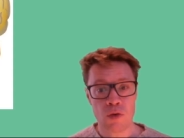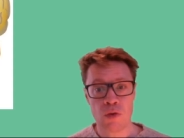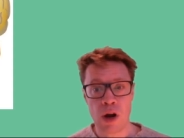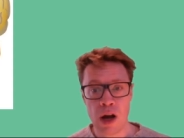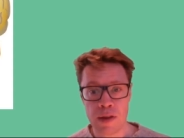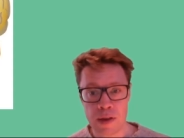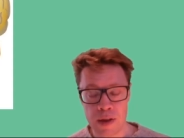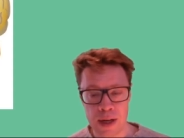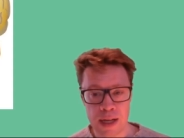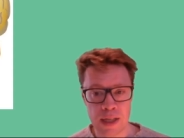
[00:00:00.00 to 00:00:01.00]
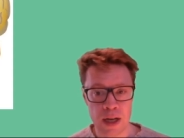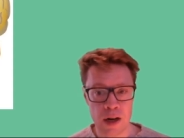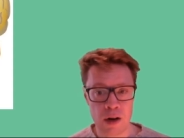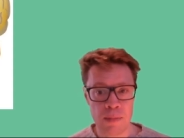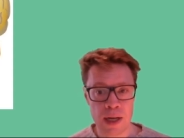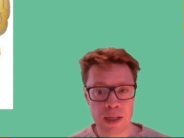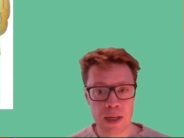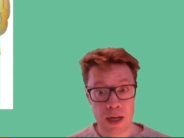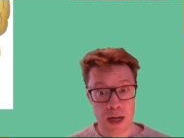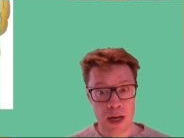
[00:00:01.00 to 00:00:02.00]
rather than letting our
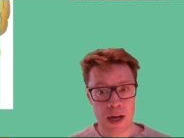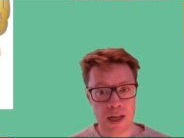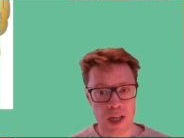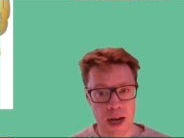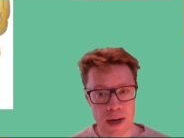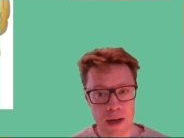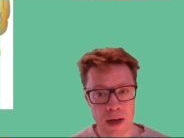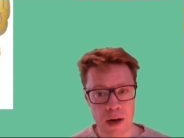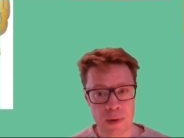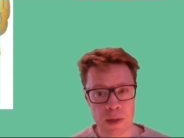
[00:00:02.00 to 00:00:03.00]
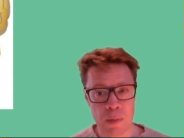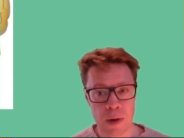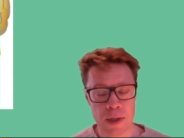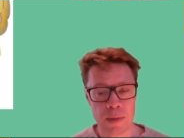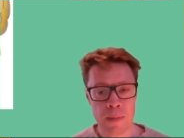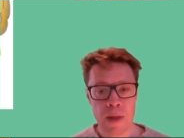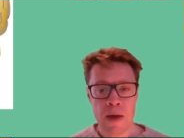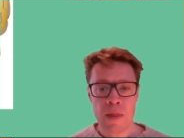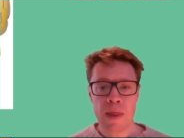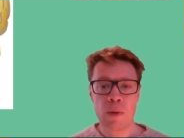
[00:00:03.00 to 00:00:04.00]
amygdala hijack our response,
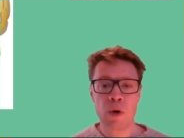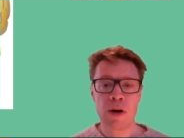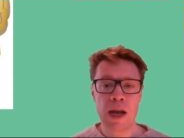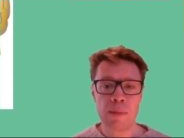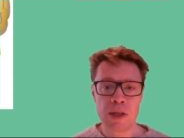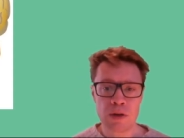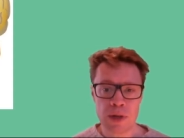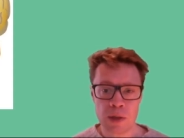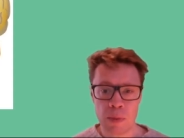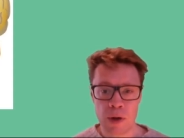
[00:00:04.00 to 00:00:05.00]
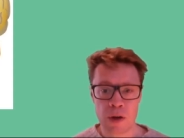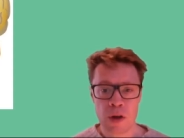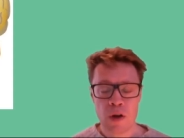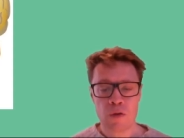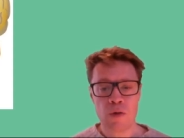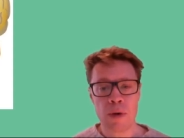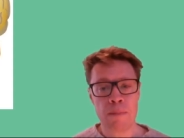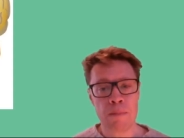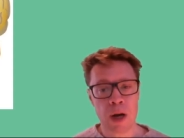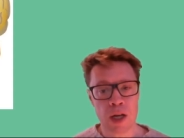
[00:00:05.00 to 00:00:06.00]
then we're able to respond from a
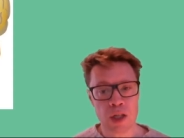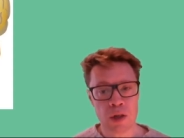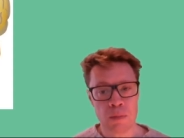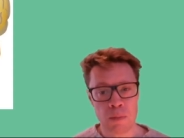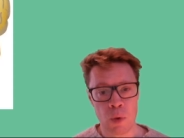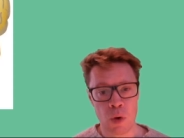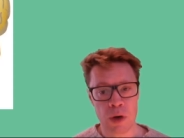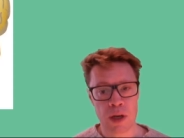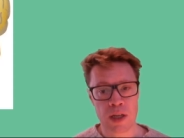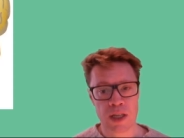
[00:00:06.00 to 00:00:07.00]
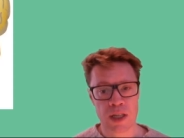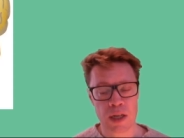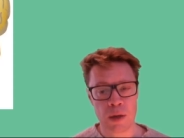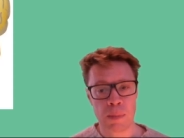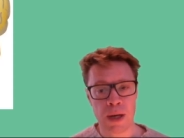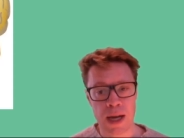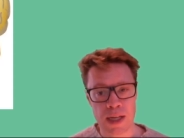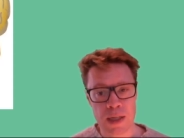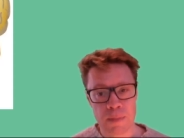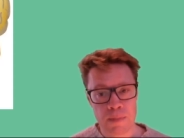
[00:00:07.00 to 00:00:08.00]
much more considered
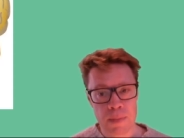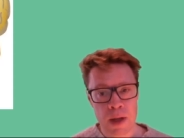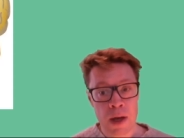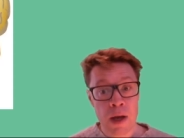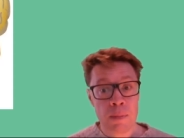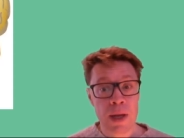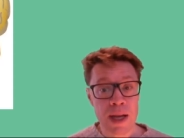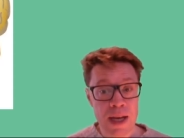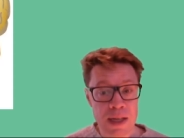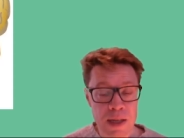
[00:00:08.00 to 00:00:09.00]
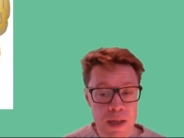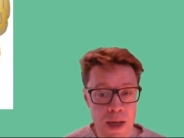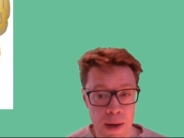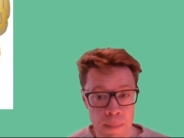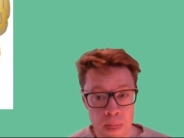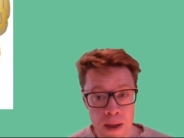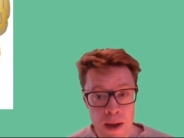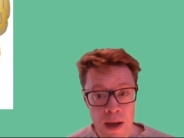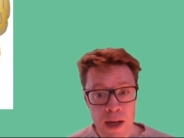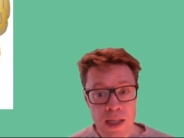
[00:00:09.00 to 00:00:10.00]
place. But here's the thing,
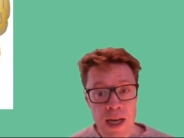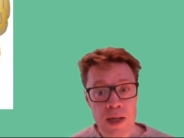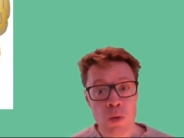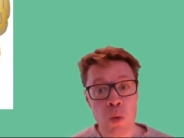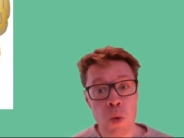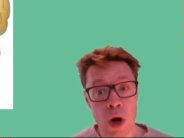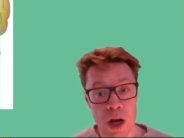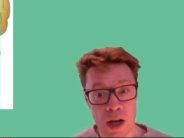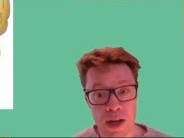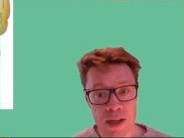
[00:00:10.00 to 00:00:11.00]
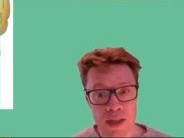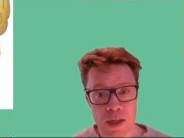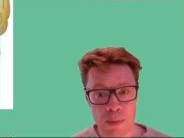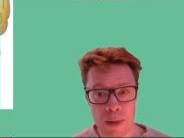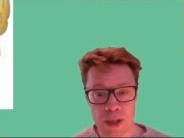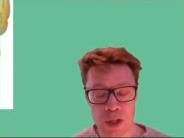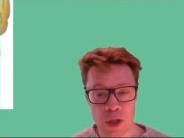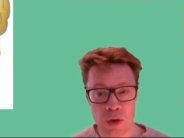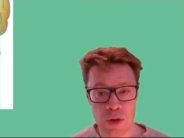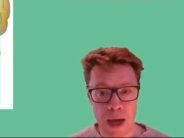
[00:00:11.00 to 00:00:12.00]
it takes work to be able to
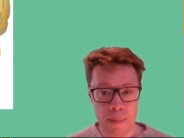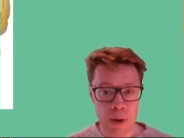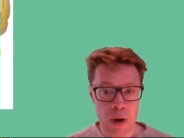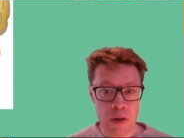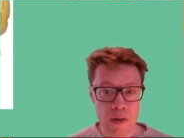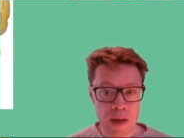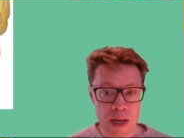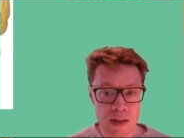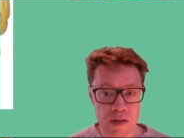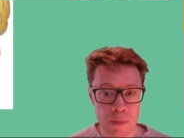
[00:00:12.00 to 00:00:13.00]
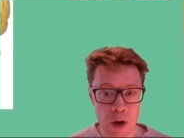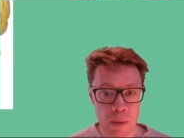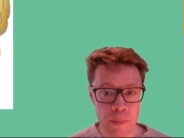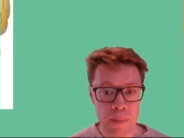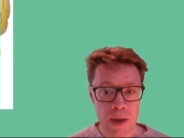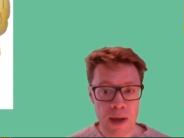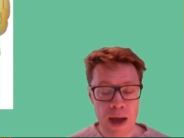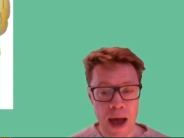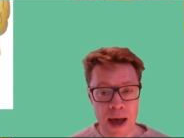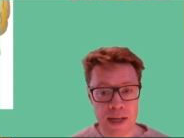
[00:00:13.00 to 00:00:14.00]
do that, both in the heat of the moment
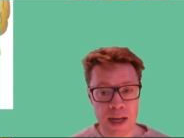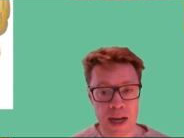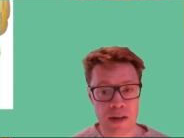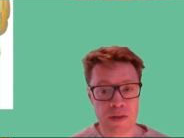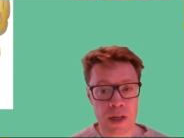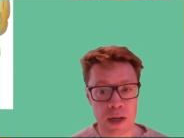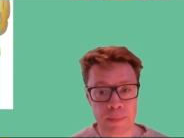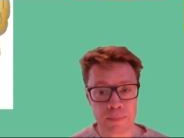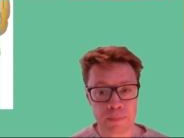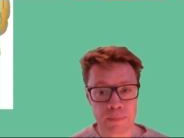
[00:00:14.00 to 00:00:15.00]
and ahead of time.